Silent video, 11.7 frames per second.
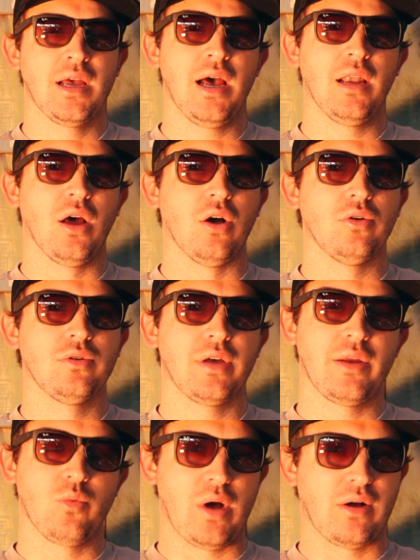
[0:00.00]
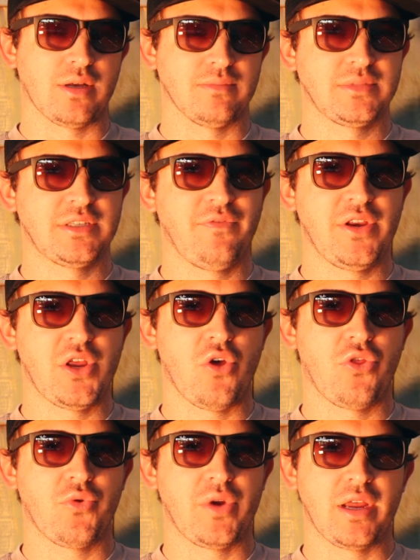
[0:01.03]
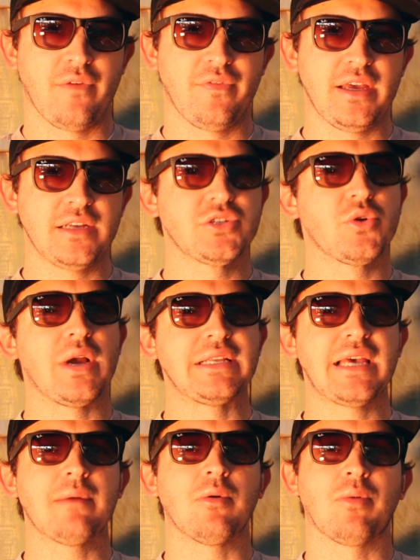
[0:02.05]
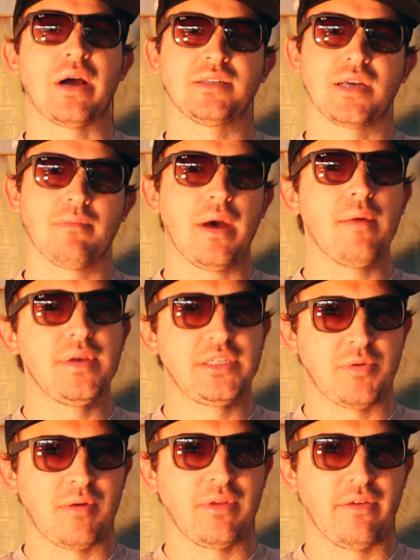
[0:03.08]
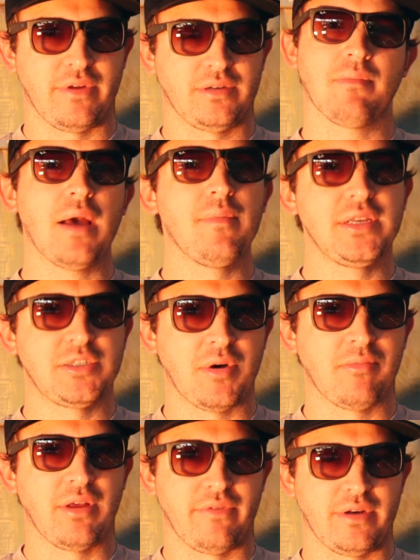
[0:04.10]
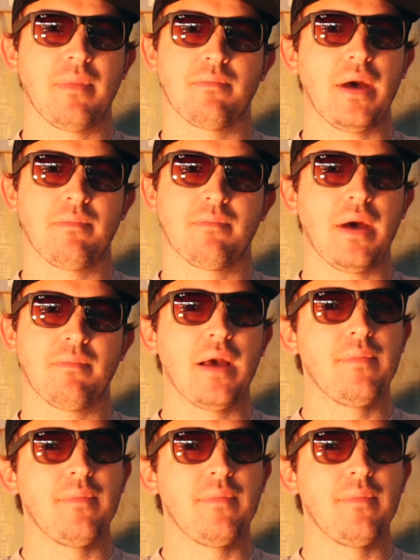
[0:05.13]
Hello and welcome to video 3 of the Entryway Table project by BeachBumLivin. By BeachBumLivin.